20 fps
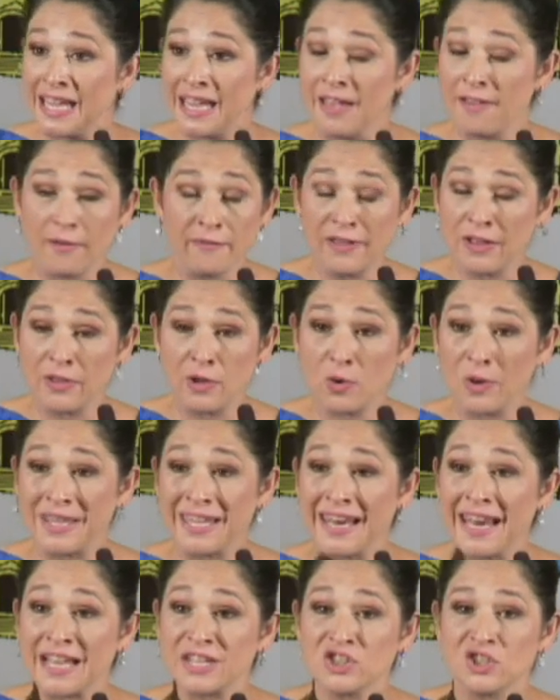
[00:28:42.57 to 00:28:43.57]
of Illinois
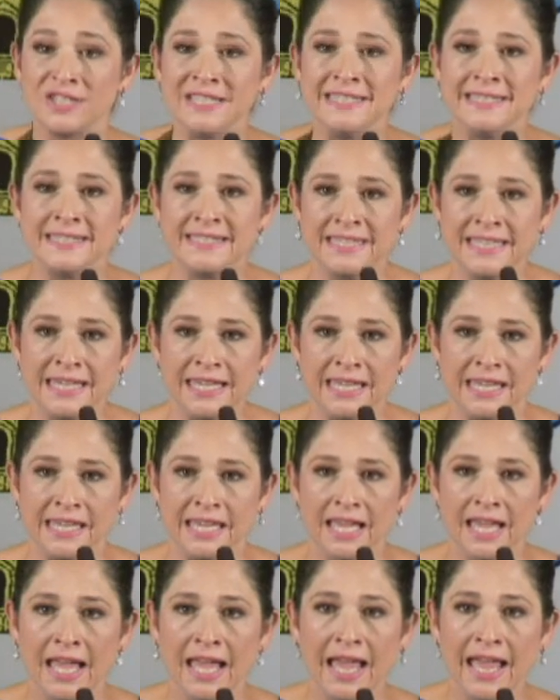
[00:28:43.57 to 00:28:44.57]
can actually
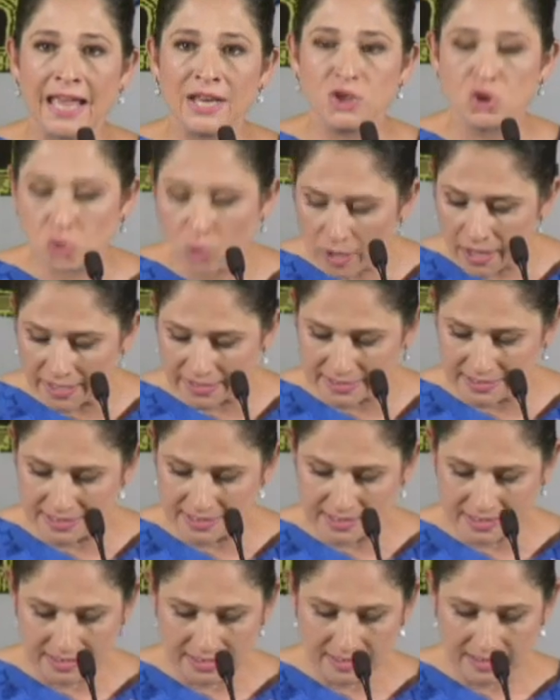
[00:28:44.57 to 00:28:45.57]
see and
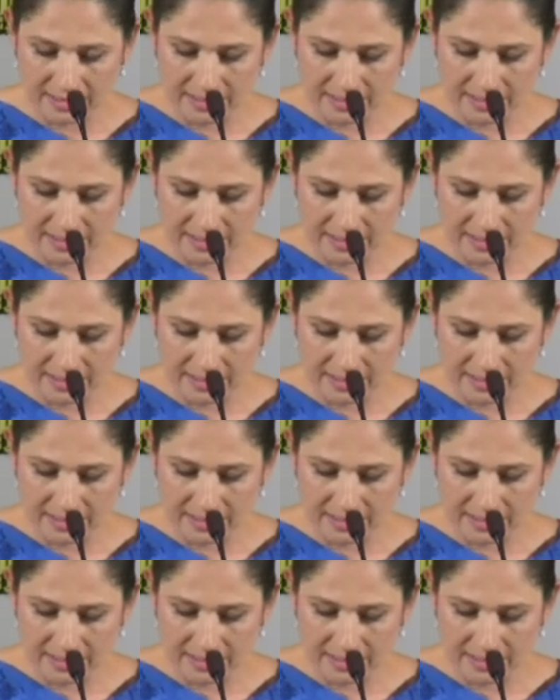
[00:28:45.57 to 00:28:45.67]
trust